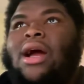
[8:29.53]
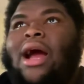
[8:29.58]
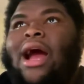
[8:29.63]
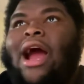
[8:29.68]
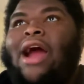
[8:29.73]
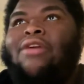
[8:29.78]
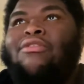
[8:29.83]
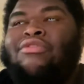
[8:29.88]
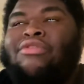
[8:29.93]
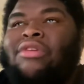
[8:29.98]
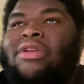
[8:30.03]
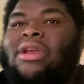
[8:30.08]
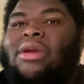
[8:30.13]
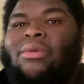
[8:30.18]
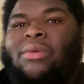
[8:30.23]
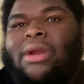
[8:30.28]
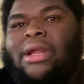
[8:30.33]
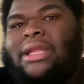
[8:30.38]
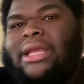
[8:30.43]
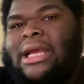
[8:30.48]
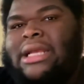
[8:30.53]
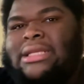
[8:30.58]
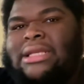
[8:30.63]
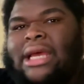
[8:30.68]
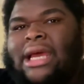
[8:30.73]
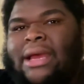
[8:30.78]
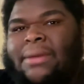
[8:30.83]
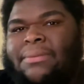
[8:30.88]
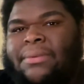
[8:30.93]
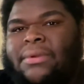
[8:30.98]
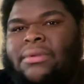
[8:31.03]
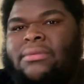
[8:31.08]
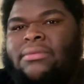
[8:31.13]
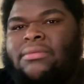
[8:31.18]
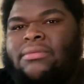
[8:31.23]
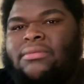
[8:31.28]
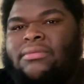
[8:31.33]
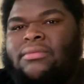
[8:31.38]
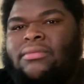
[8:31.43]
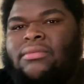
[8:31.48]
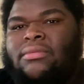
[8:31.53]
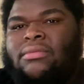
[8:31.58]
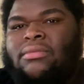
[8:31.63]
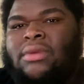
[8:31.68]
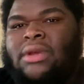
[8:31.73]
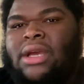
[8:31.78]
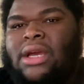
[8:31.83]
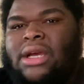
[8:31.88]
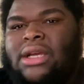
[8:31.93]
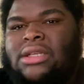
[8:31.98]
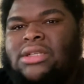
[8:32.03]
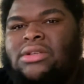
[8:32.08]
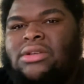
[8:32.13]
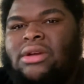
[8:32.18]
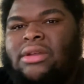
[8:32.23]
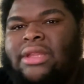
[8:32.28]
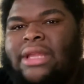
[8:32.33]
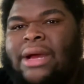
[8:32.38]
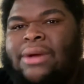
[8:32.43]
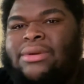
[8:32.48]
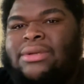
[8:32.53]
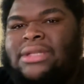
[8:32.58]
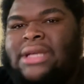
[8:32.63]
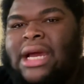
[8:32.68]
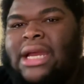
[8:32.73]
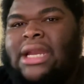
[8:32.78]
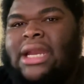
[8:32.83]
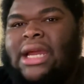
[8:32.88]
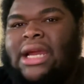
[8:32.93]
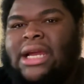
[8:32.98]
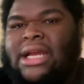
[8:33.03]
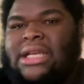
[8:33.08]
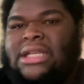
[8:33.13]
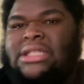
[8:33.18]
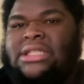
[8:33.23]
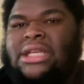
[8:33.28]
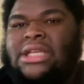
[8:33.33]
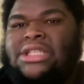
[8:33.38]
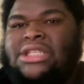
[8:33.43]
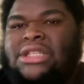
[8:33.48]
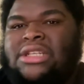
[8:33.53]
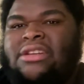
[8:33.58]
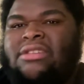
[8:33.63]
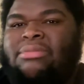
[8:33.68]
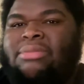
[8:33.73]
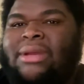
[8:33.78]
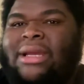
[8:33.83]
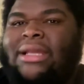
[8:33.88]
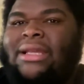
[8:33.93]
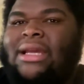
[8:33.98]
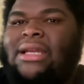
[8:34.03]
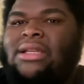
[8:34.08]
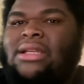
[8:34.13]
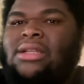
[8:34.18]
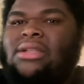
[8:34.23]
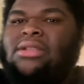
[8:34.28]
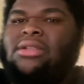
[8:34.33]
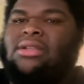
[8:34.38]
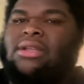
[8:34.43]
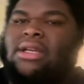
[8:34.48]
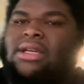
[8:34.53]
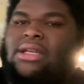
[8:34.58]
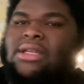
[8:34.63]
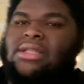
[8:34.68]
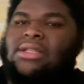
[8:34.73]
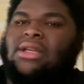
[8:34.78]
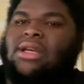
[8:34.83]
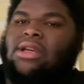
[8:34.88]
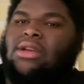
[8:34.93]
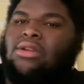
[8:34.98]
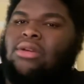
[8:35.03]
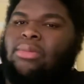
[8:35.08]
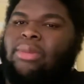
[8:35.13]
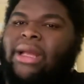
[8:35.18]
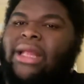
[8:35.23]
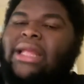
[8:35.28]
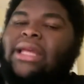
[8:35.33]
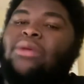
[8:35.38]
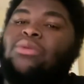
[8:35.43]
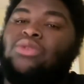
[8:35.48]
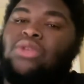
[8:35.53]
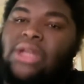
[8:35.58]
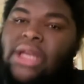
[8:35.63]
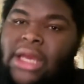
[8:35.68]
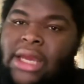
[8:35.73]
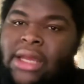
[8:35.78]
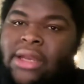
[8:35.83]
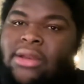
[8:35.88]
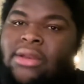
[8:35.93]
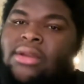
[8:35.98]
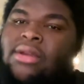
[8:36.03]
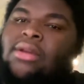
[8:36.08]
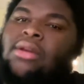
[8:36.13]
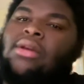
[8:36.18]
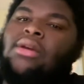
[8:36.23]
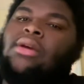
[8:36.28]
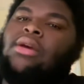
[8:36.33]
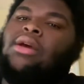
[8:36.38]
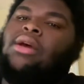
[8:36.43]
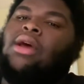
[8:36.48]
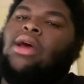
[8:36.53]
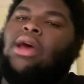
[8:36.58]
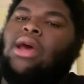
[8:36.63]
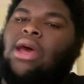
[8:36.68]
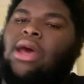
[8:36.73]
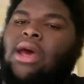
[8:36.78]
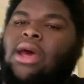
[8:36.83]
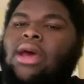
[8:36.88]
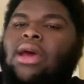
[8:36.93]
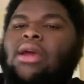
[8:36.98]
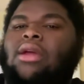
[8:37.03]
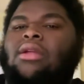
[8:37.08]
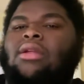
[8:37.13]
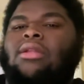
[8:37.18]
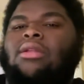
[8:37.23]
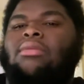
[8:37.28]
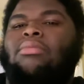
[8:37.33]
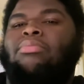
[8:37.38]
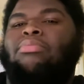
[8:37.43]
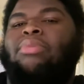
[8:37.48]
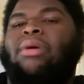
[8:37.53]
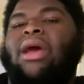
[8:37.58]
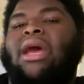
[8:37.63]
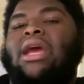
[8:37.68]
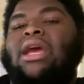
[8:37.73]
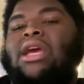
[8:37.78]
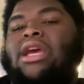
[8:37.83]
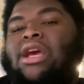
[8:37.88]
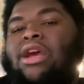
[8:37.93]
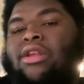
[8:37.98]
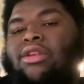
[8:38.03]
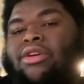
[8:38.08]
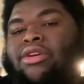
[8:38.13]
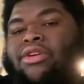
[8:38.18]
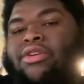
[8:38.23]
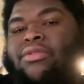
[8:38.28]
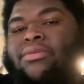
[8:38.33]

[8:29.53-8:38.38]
really wanted that to happen because that was kind of like an extension of Black Lightning because Black Lightning was gonna end and Painkiller